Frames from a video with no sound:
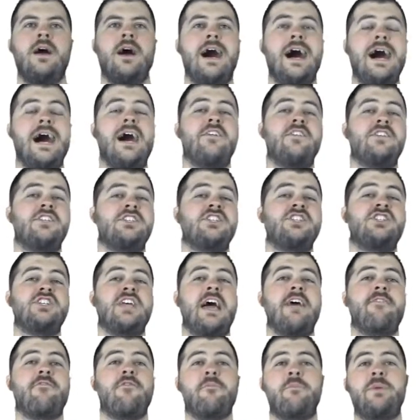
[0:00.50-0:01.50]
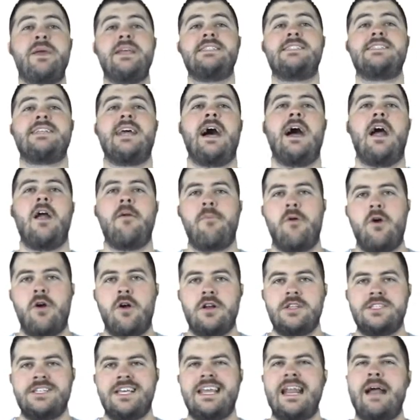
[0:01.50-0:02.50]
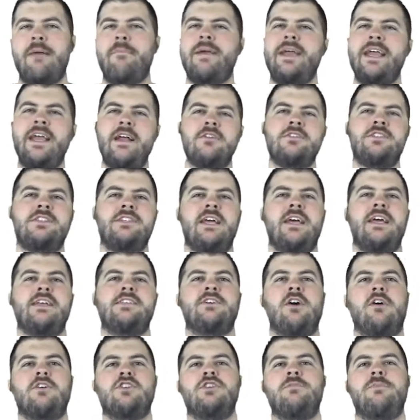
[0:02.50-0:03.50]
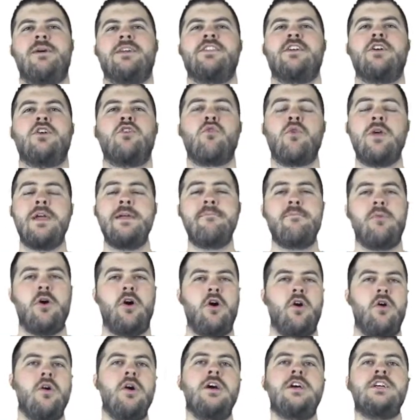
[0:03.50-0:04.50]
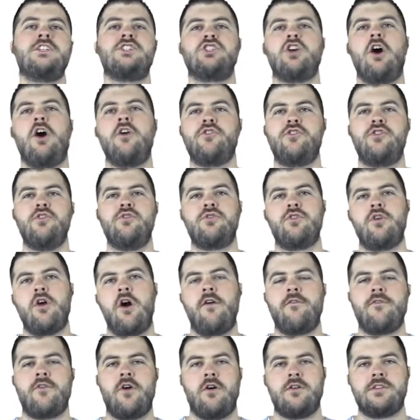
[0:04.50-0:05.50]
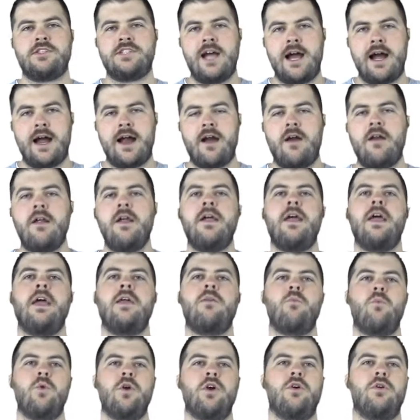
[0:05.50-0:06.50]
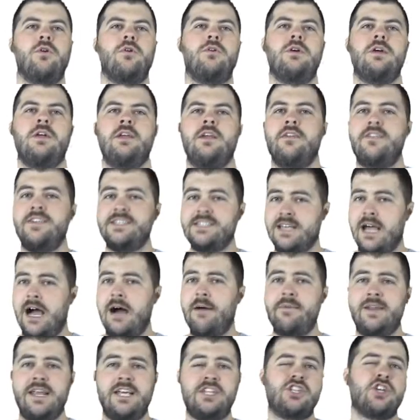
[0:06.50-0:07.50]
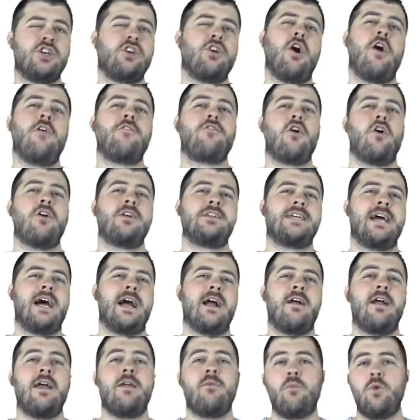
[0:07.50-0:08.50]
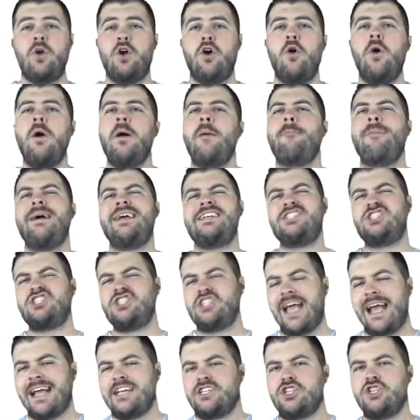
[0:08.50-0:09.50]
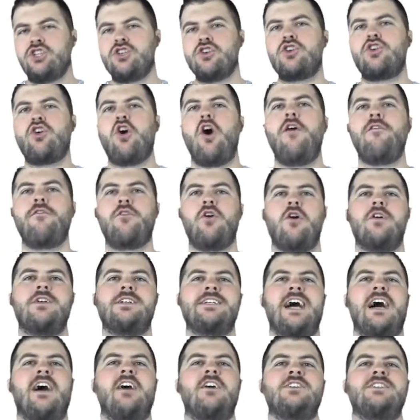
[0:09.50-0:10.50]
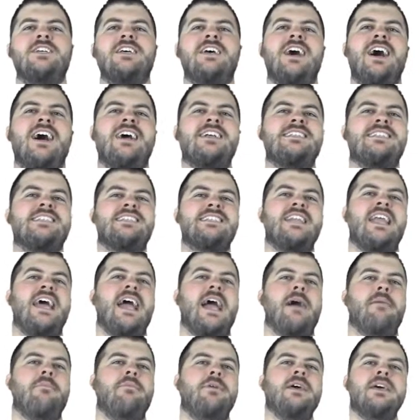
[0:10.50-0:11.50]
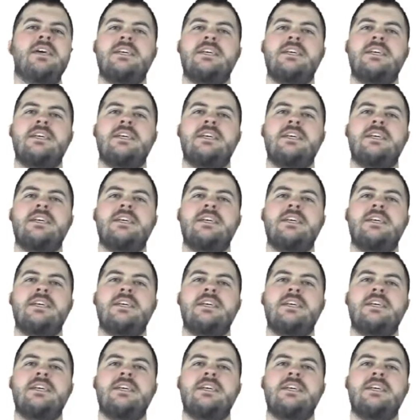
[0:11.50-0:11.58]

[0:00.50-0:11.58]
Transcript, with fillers: Hi, this is Chad from Pete's Tire Barns, and I'm here today to talk to you about the Greenball Sawtooth Golf Cart Tire and Wheel. Now, this combination golf cart tire and wheel makes changing your golf cart tires a snap.